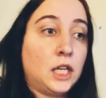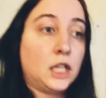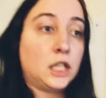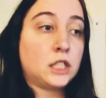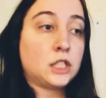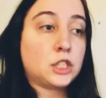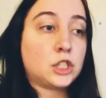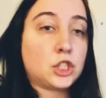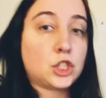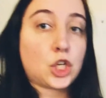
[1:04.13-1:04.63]

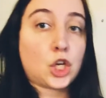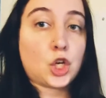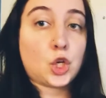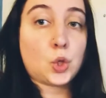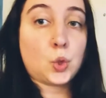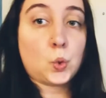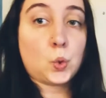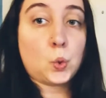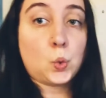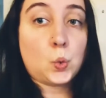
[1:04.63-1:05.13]
so
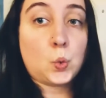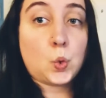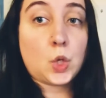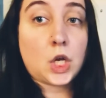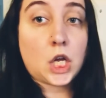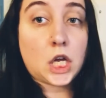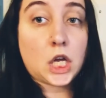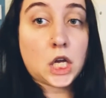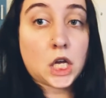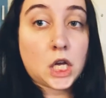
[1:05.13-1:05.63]

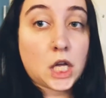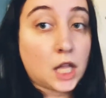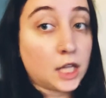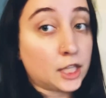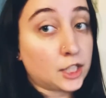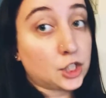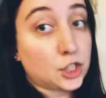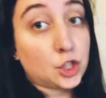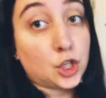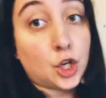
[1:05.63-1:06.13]
I'll
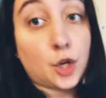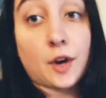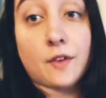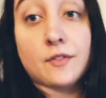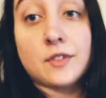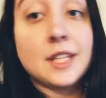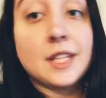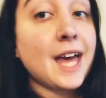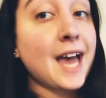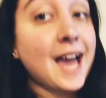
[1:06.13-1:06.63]
let you know
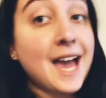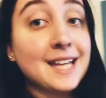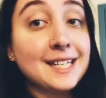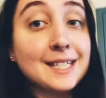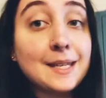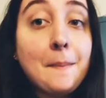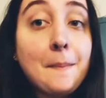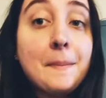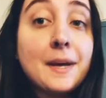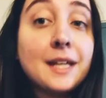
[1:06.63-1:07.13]
after
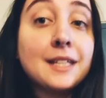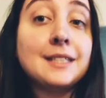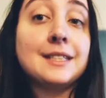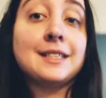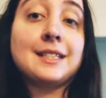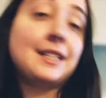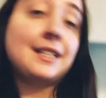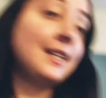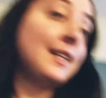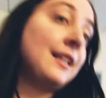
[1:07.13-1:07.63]
that, but
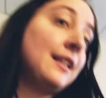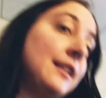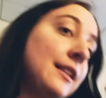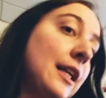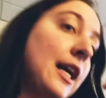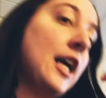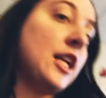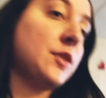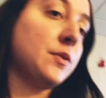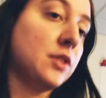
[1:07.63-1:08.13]

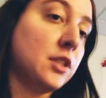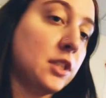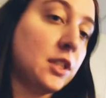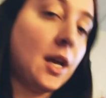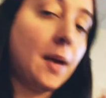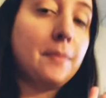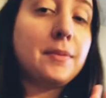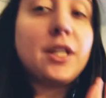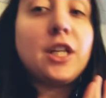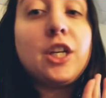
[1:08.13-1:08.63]
I just wanted to
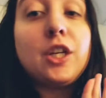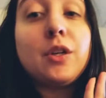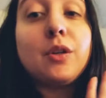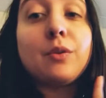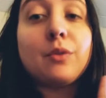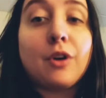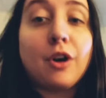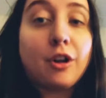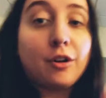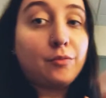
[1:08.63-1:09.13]
update
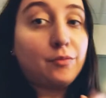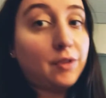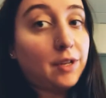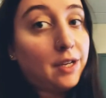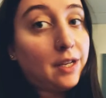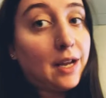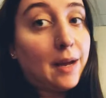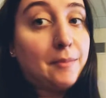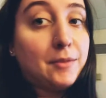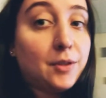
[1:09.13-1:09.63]
you on what
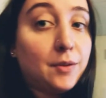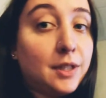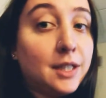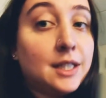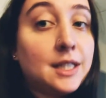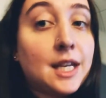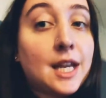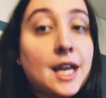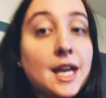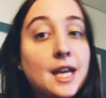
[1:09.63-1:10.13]
I'm doing
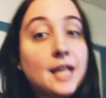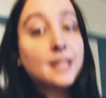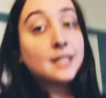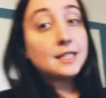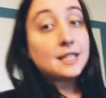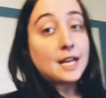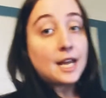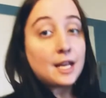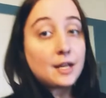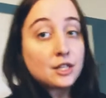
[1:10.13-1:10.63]
today.
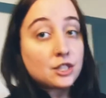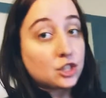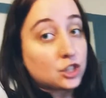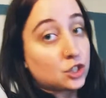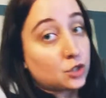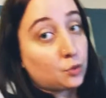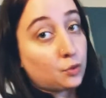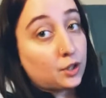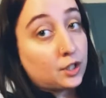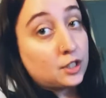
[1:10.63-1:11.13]
Today is just
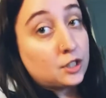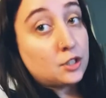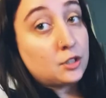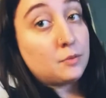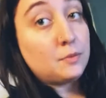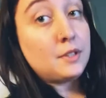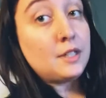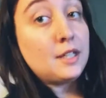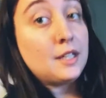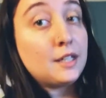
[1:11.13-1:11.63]
going to
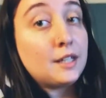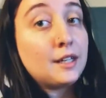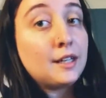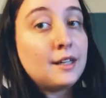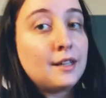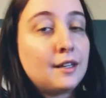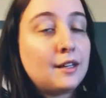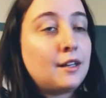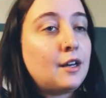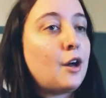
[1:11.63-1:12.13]
be,
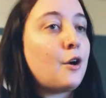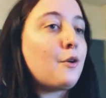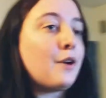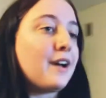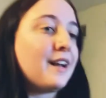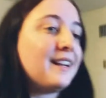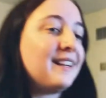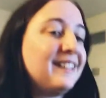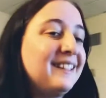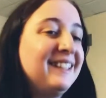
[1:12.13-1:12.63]
oh,
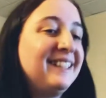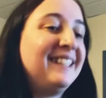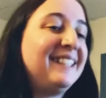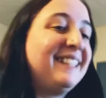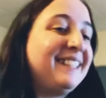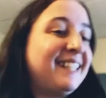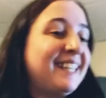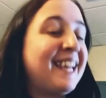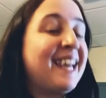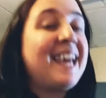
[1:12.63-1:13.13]

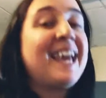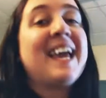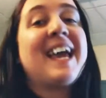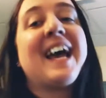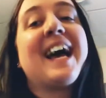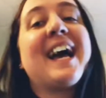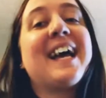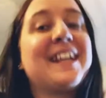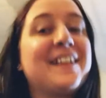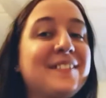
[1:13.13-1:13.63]

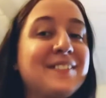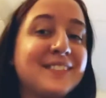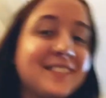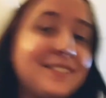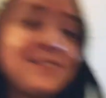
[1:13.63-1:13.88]
I never